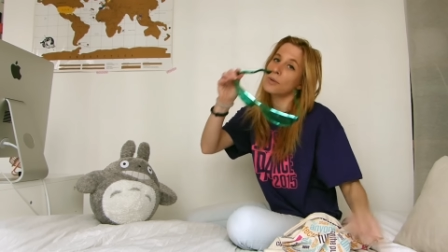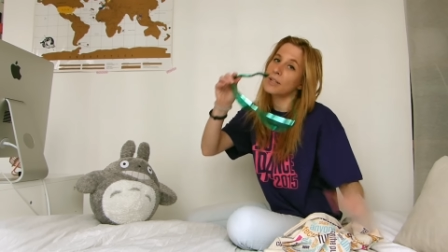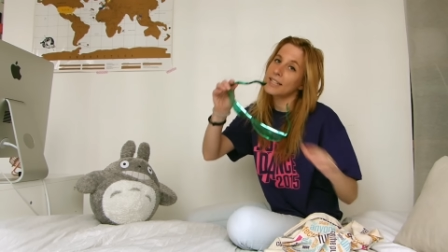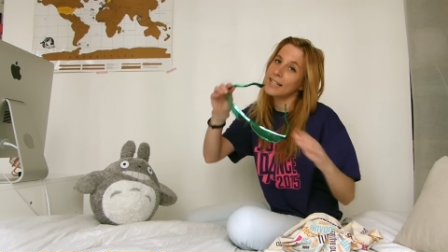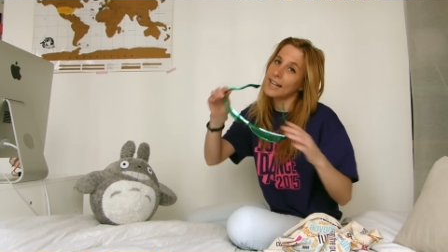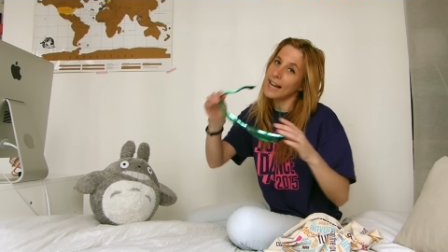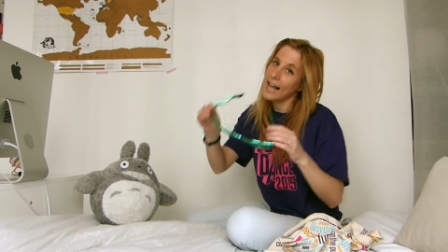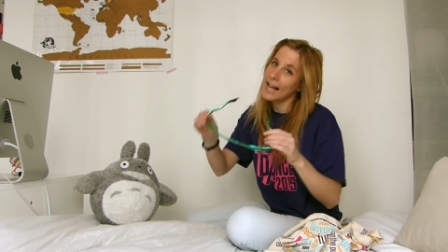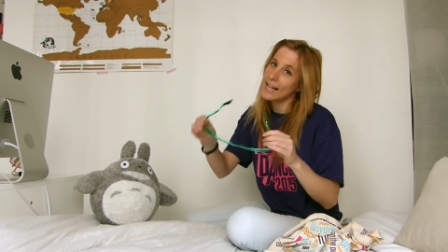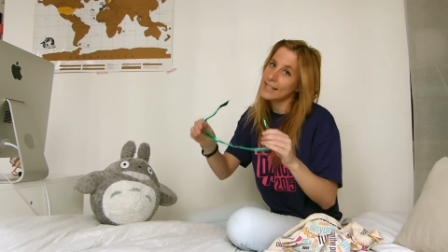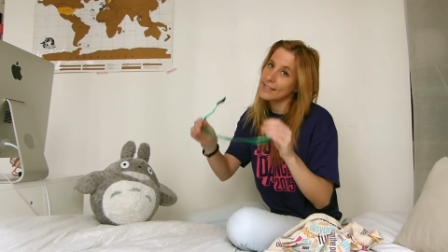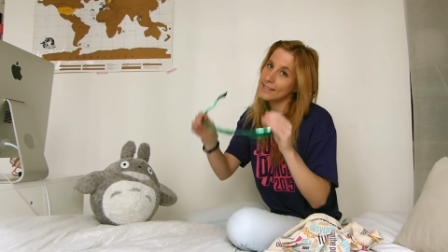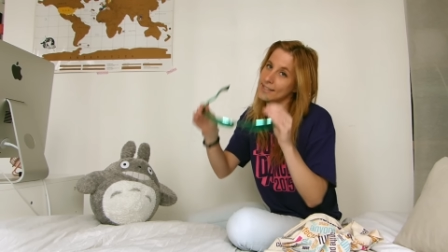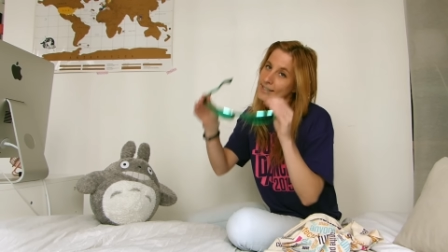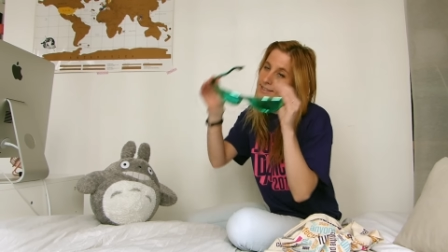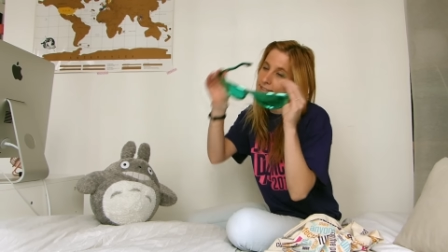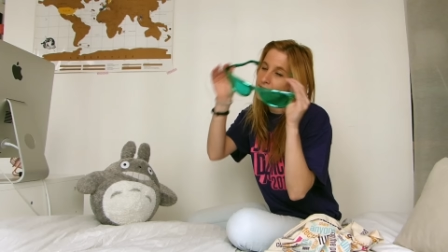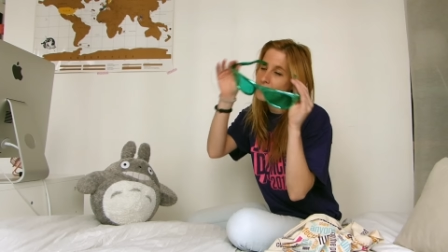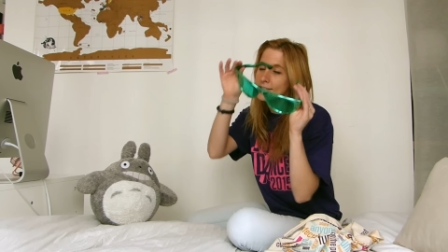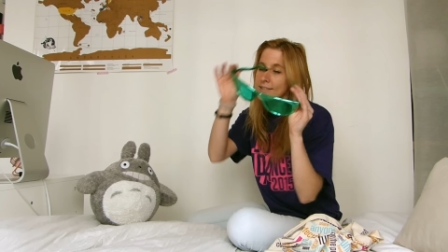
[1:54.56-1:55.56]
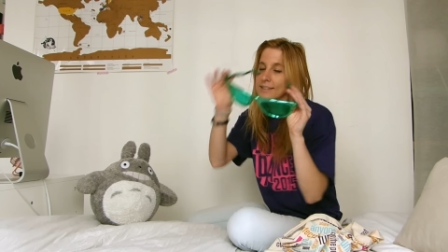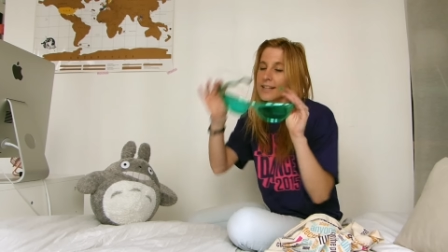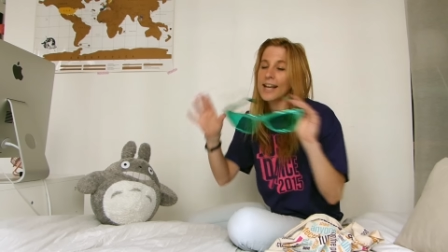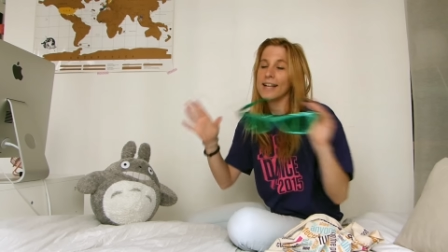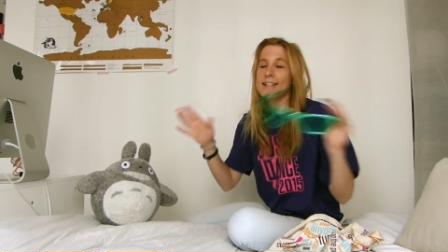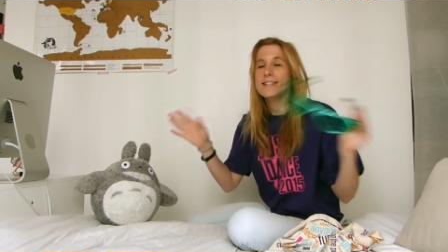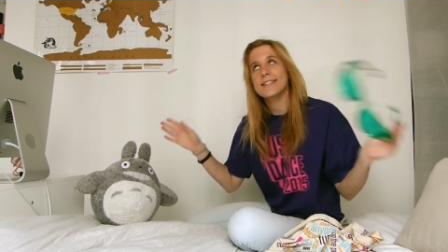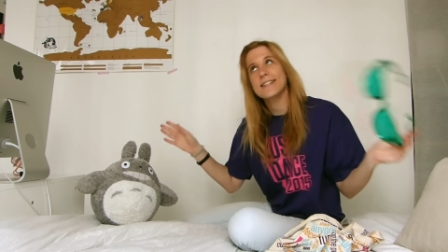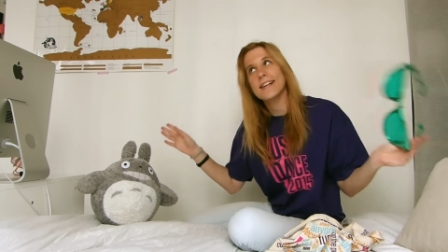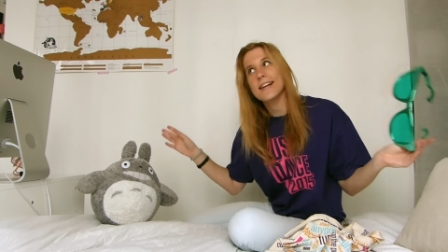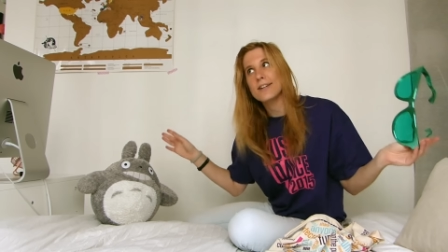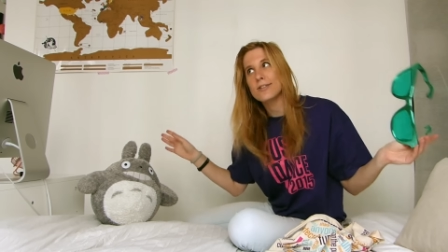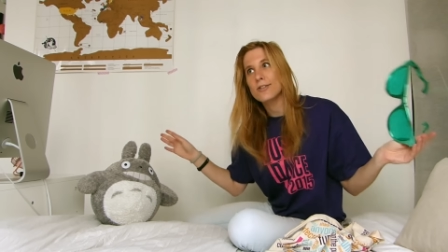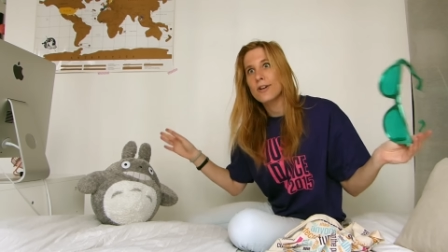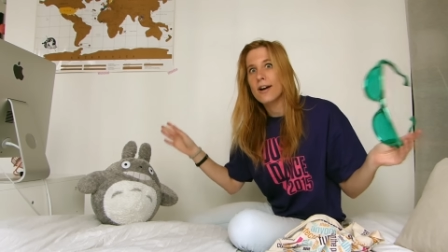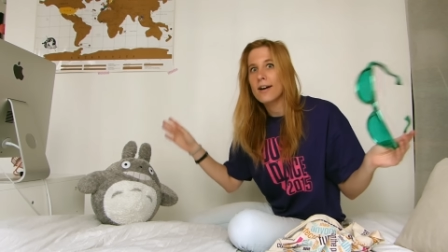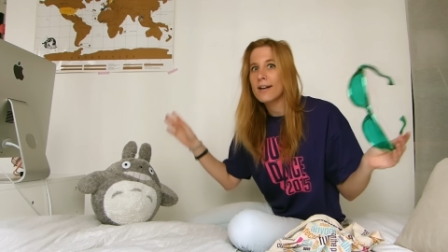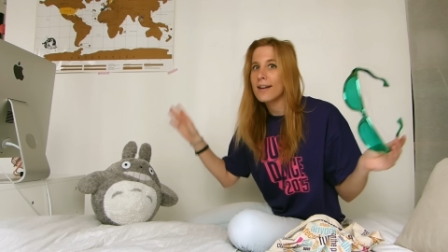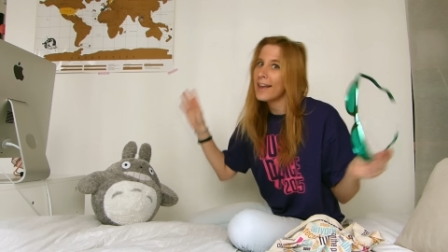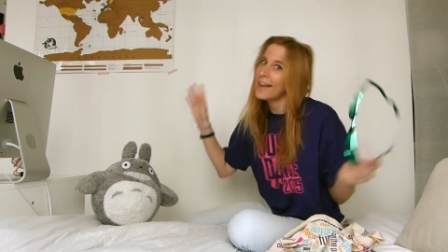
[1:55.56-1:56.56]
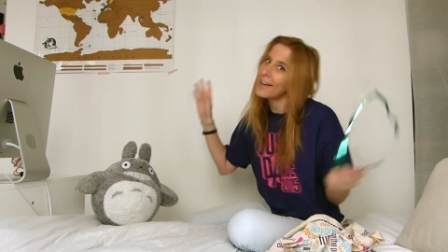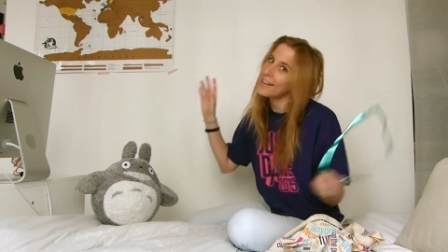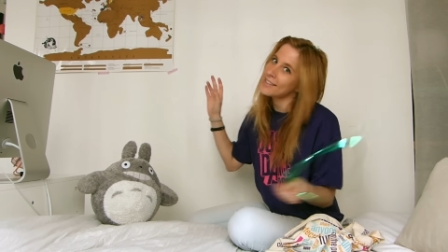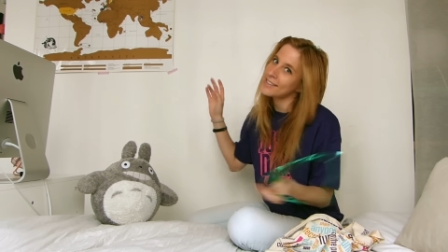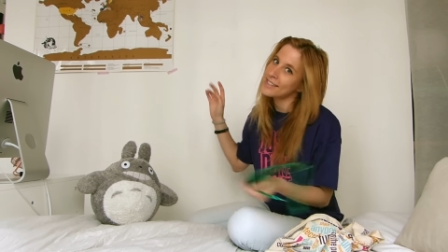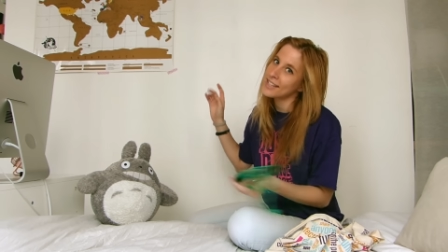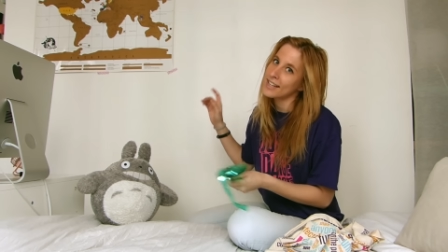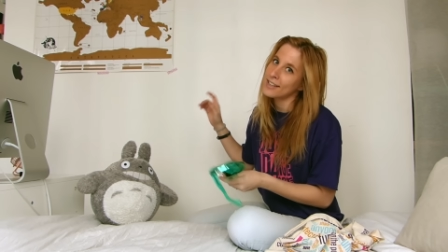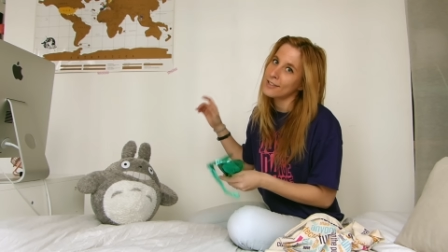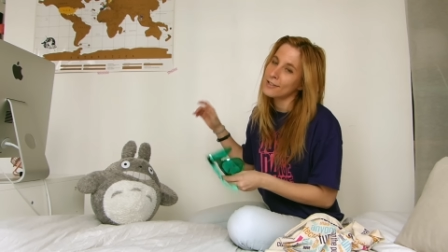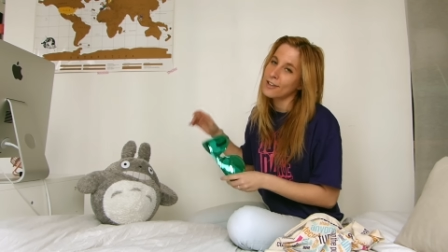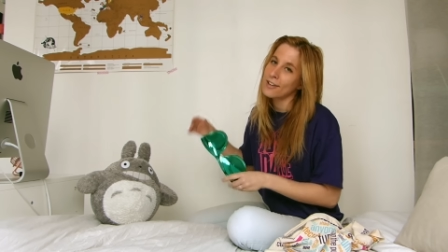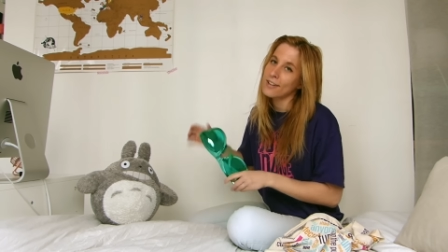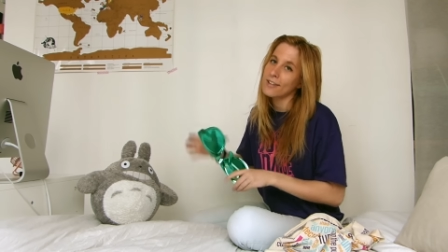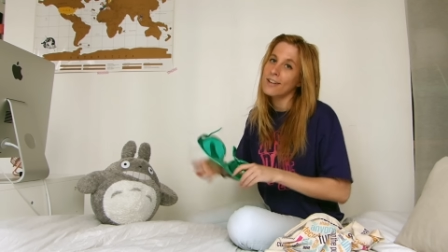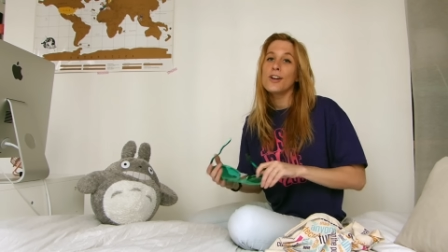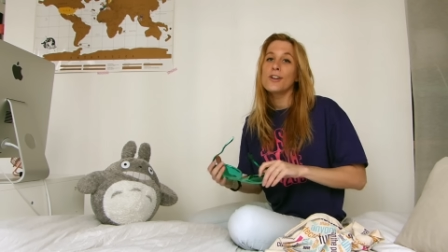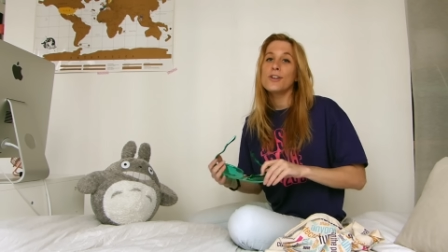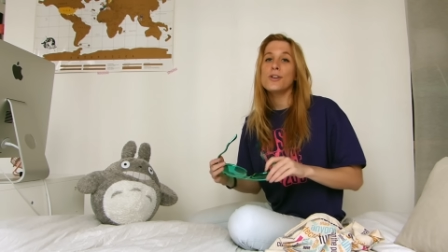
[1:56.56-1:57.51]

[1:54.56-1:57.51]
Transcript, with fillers: win glasses, et cetera, et cetera.